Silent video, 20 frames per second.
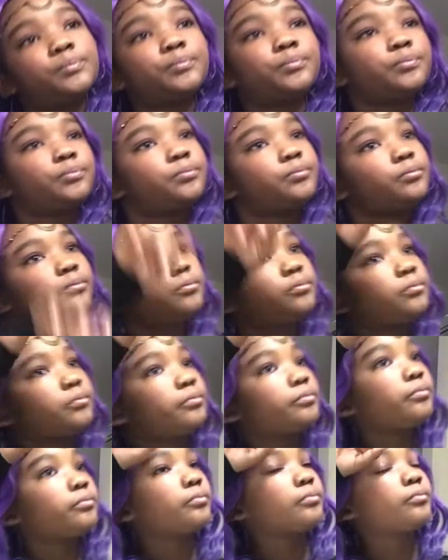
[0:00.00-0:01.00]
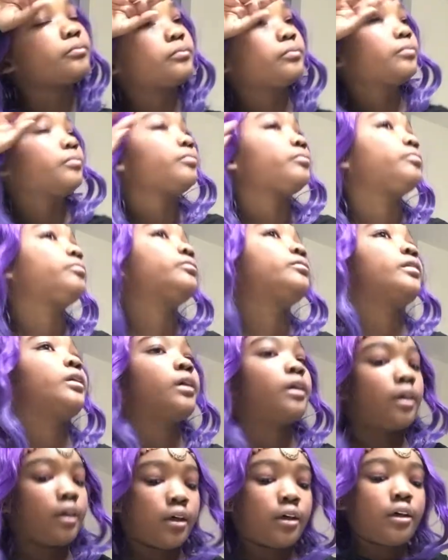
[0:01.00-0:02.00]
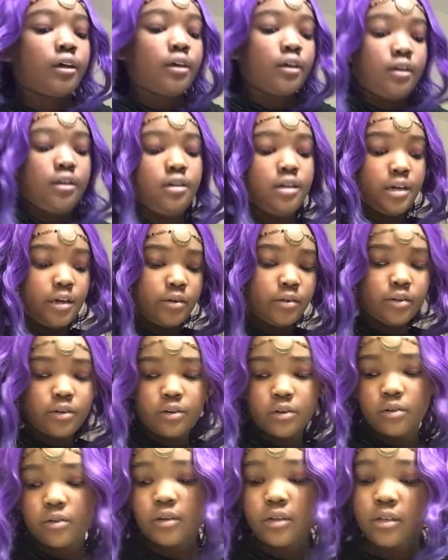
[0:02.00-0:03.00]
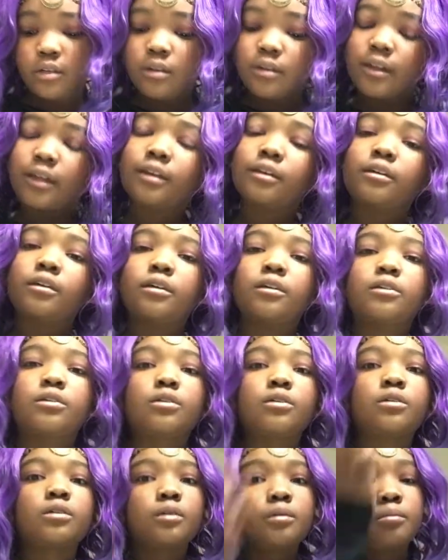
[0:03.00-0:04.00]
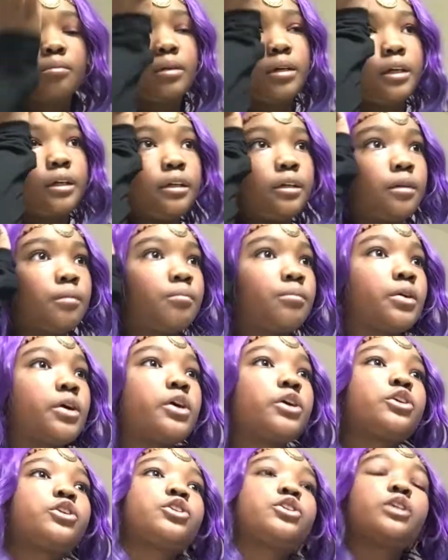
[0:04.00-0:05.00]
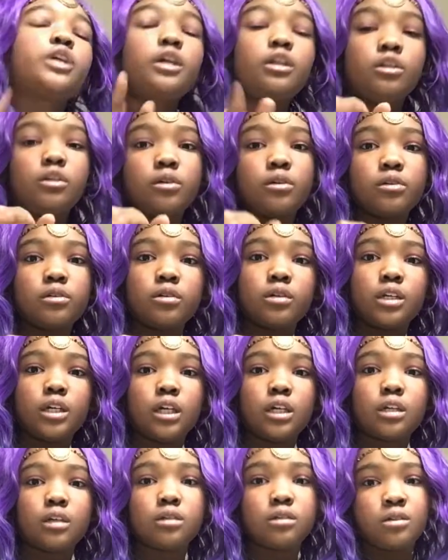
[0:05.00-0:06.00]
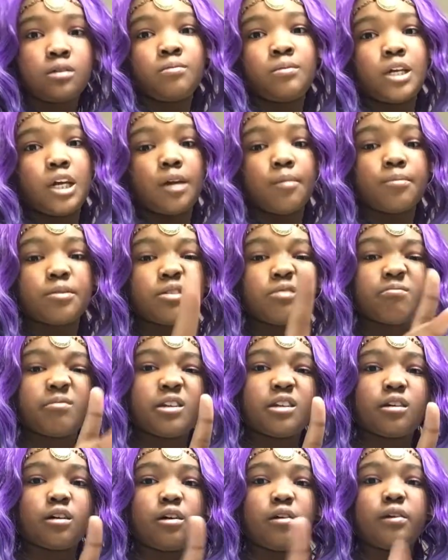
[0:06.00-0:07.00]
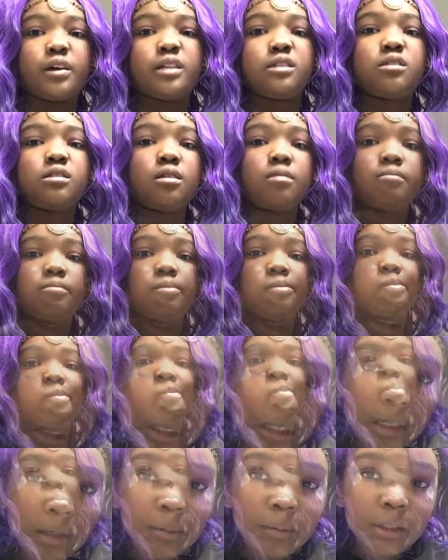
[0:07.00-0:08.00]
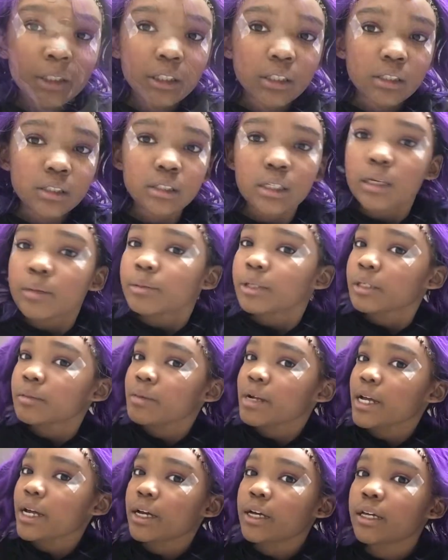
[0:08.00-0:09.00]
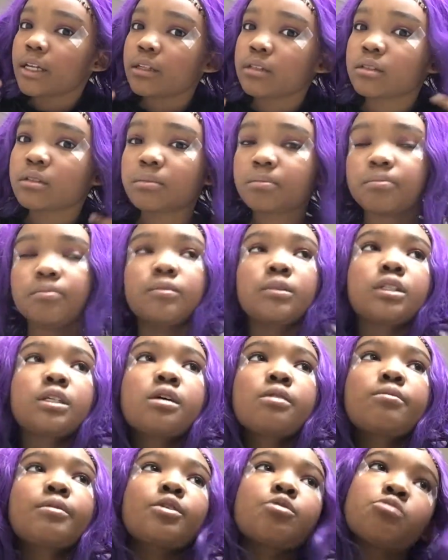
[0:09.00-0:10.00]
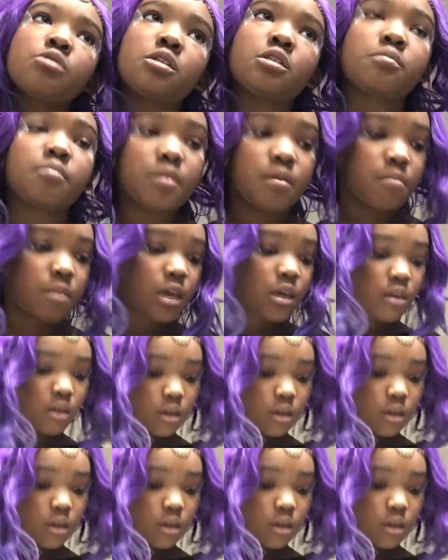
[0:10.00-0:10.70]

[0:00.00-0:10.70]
your eyes to make a small wing, just like a tiny one. You can have whatever volume you want of your wing. So I just put the tape on my eyes, as